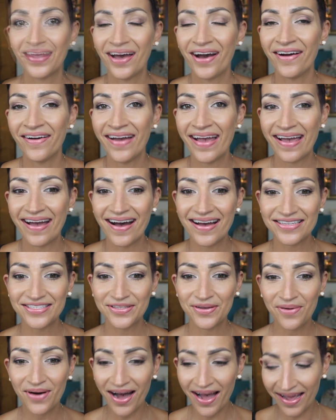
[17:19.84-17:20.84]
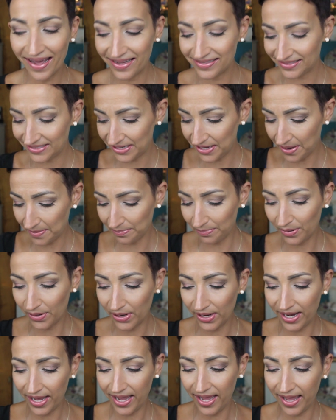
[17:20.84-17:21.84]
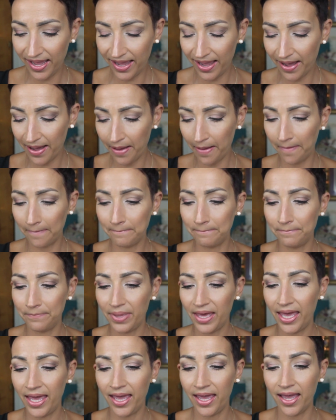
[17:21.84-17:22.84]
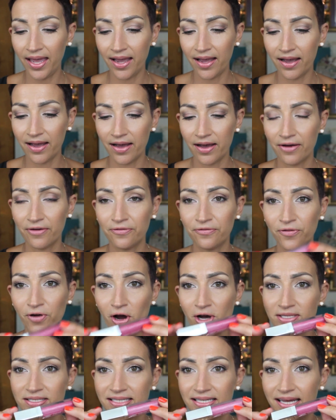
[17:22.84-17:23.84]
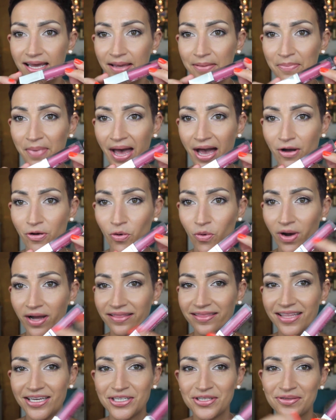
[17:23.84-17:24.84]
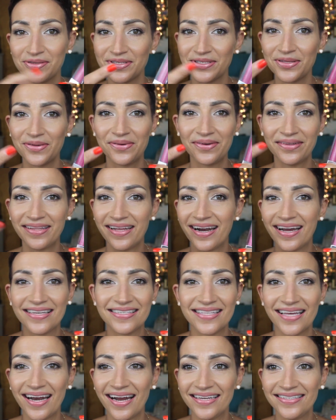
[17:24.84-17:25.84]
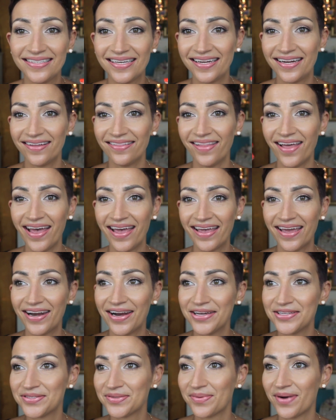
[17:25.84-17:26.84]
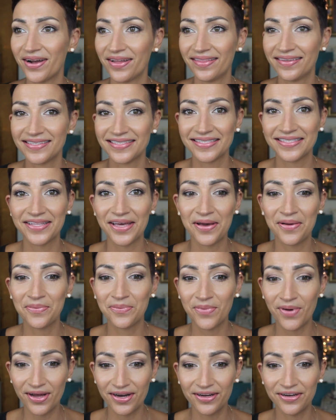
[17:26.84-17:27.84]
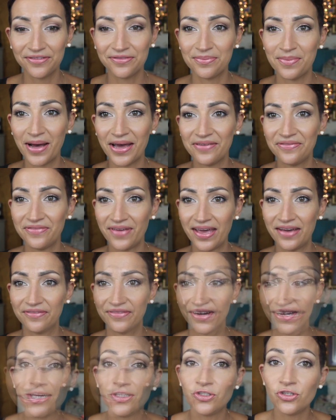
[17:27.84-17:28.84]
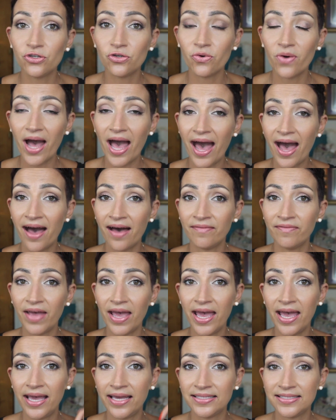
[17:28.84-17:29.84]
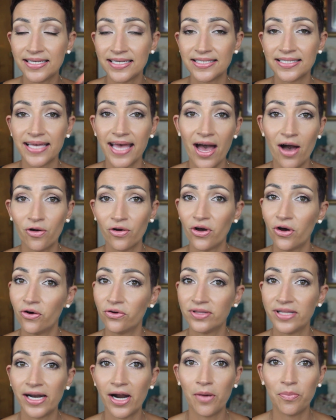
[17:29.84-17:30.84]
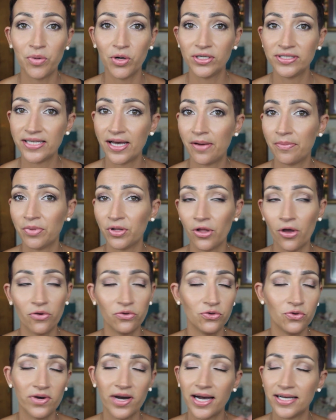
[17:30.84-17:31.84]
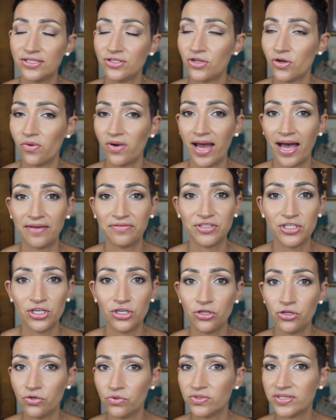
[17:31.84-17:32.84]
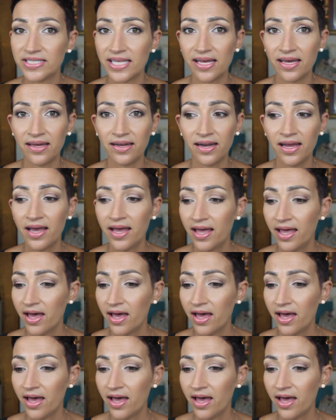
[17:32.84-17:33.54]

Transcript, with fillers: Alright guys, so I ended up putting pink frosting back on. This was the one that I said I didn't like, and I swear this is like one of my favorites. And I do have a discount code that I'll put down below. You guys don't have to use it.